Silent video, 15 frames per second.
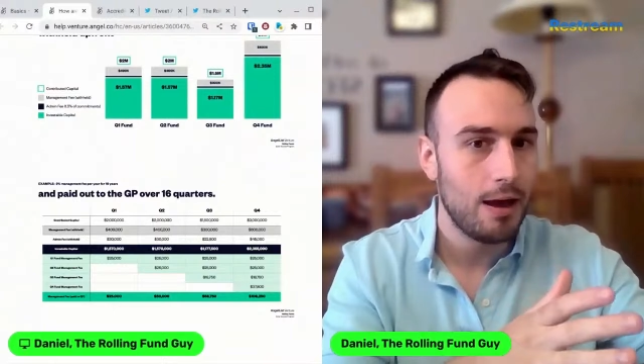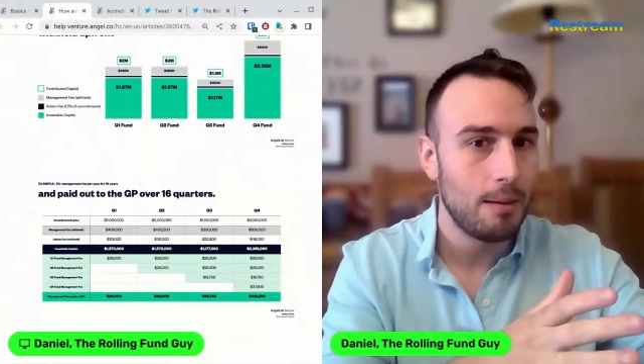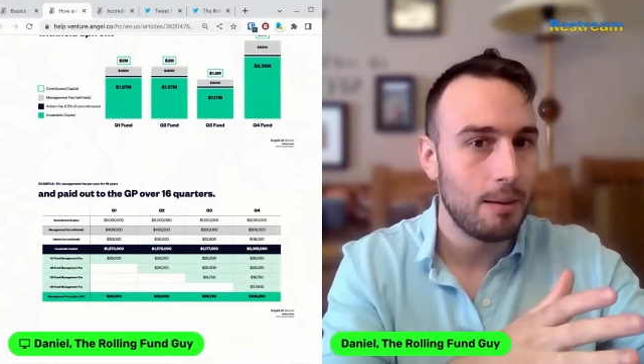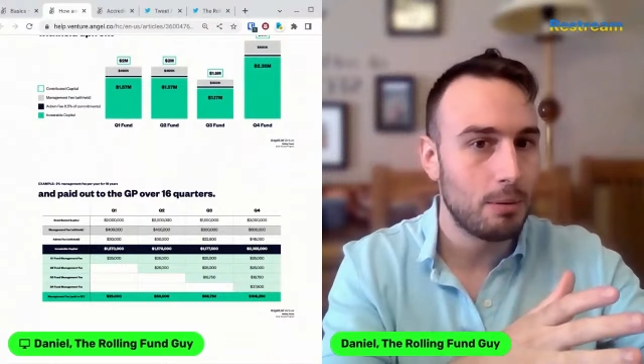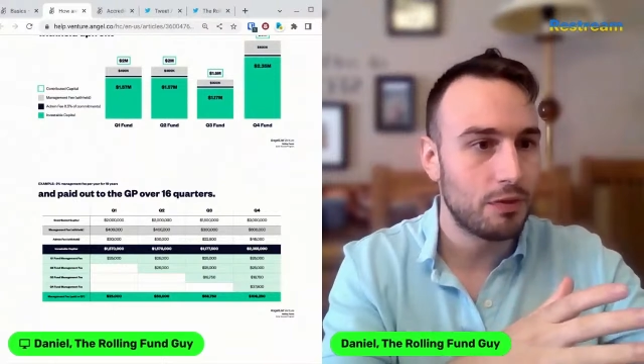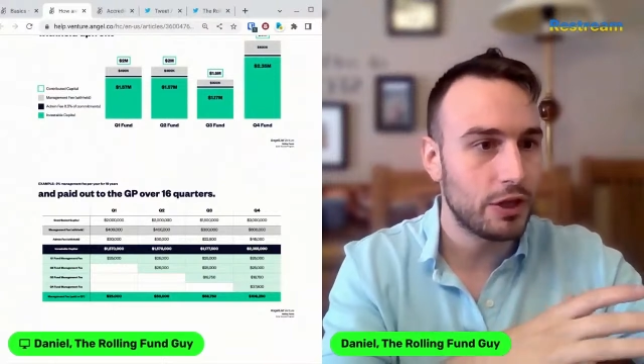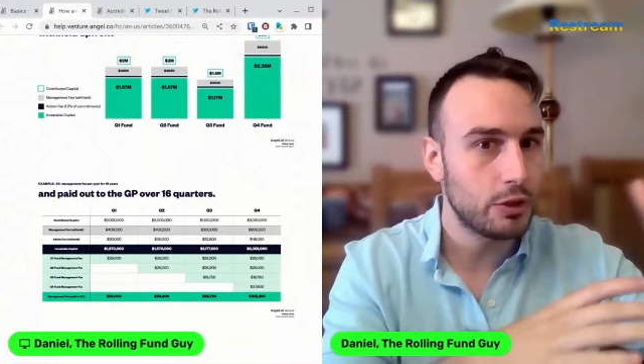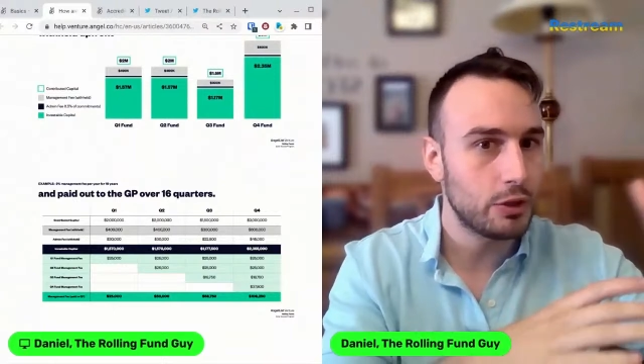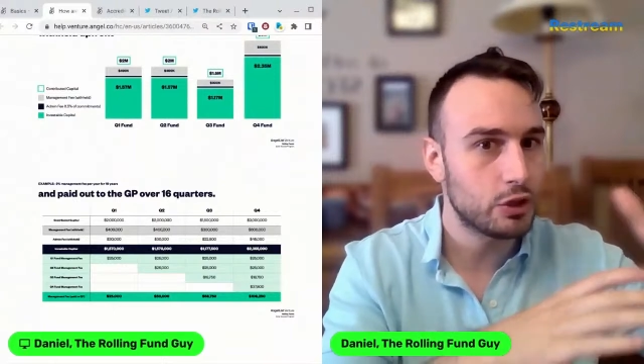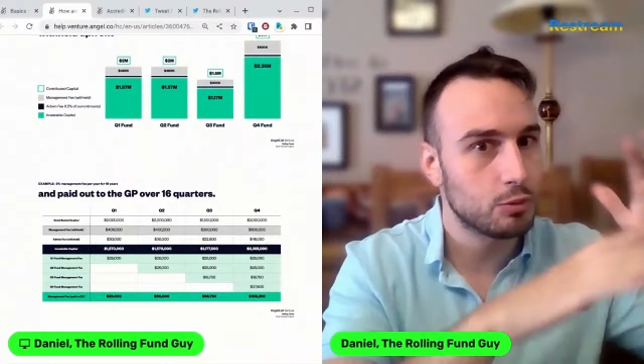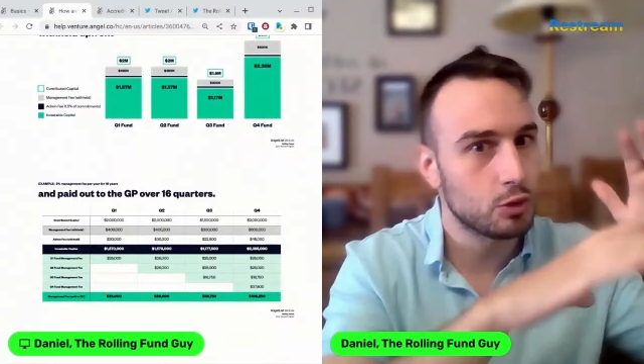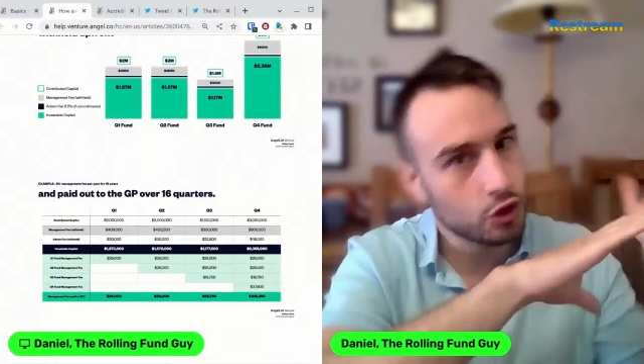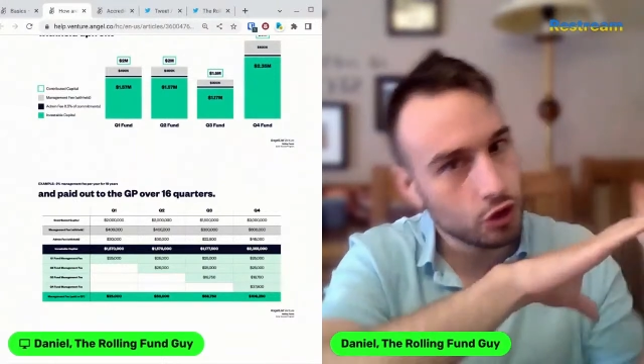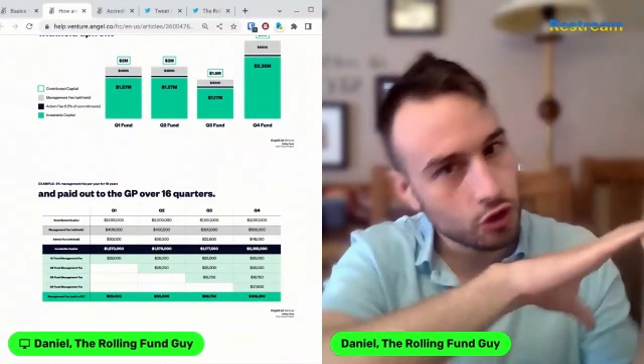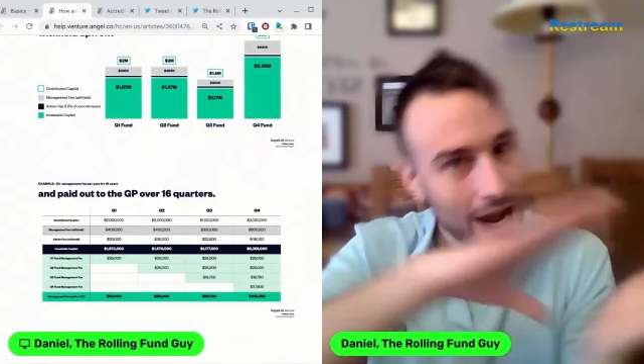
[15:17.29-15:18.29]
But then you
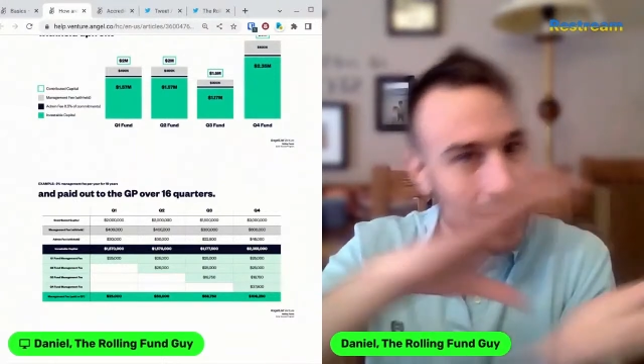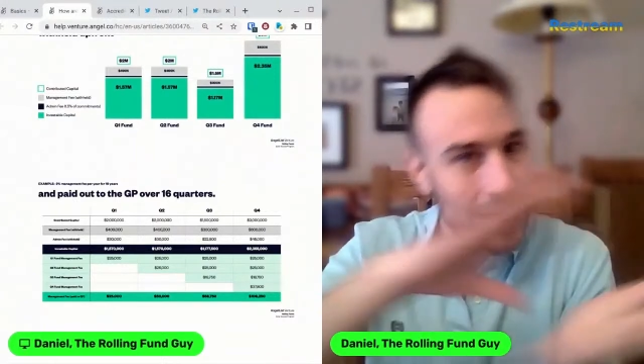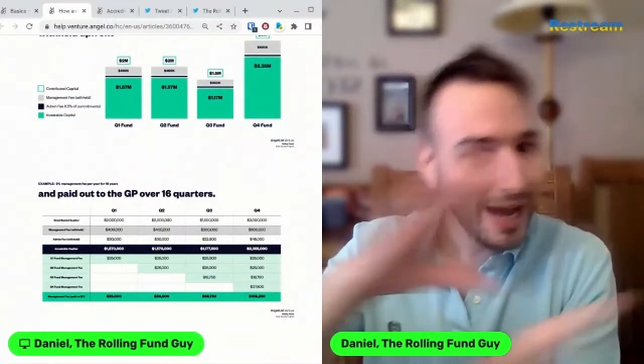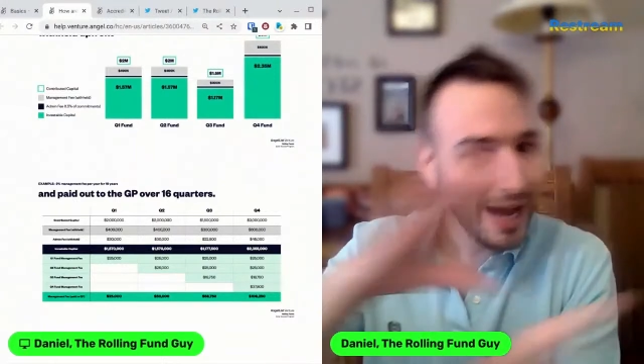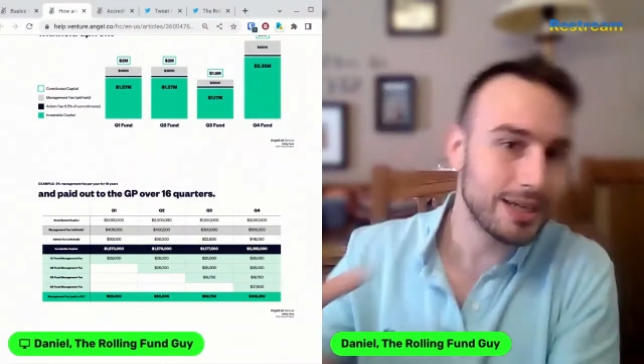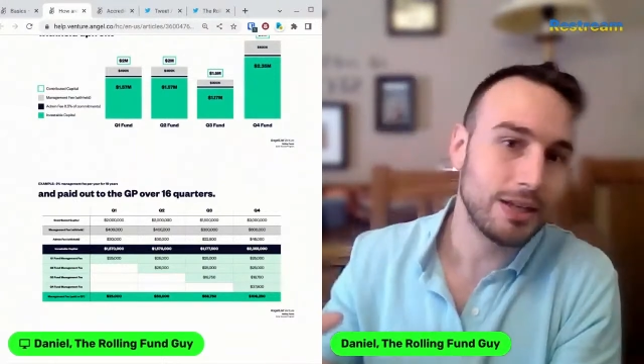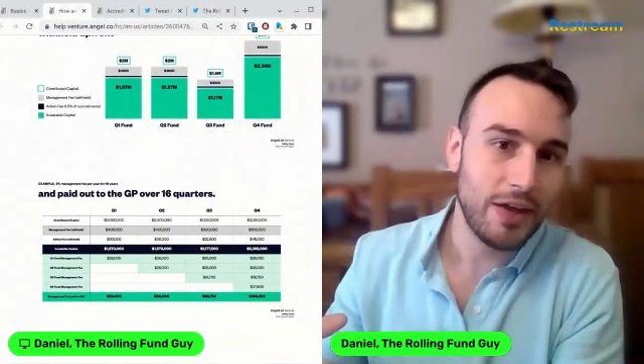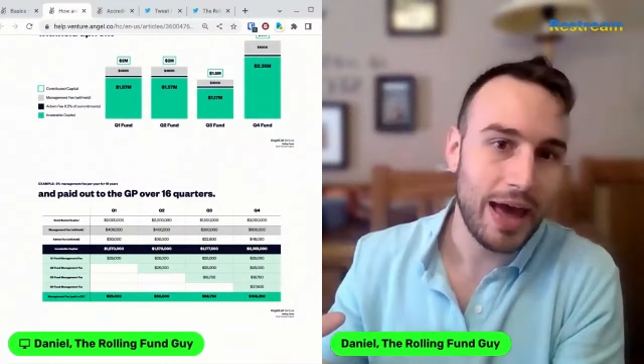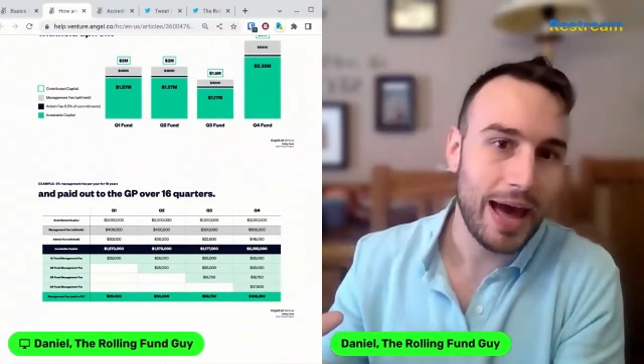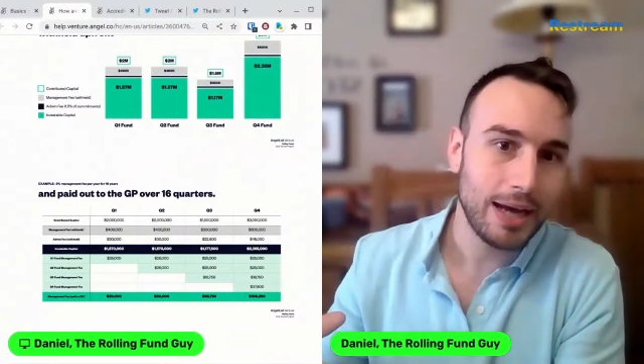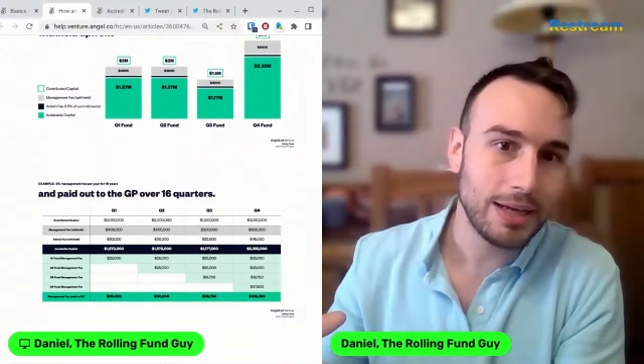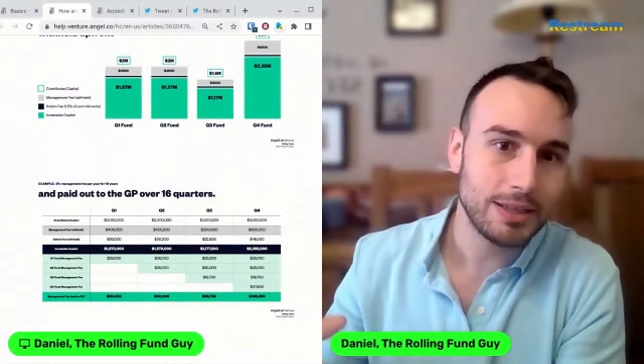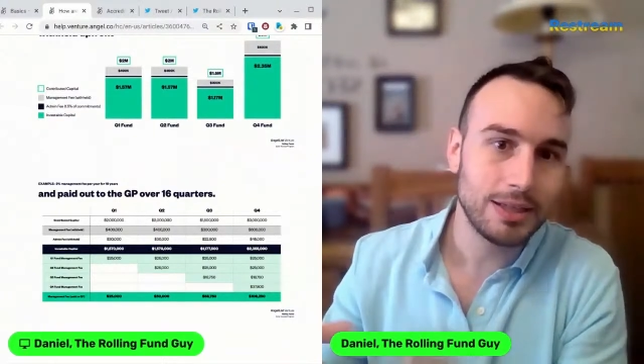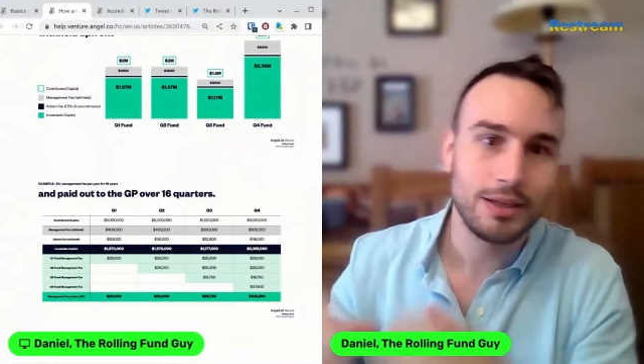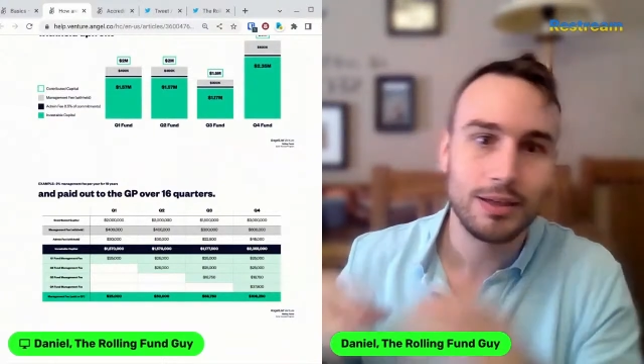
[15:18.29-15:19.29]
subtract
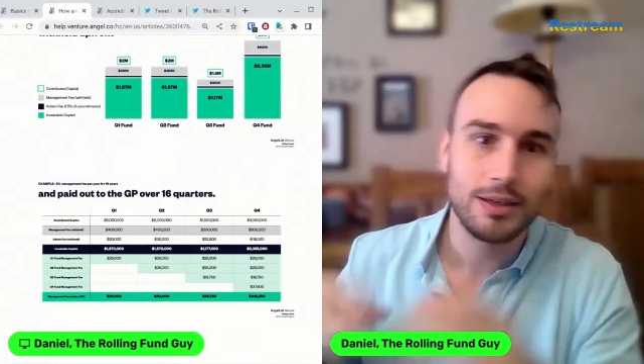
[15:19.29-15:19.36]
that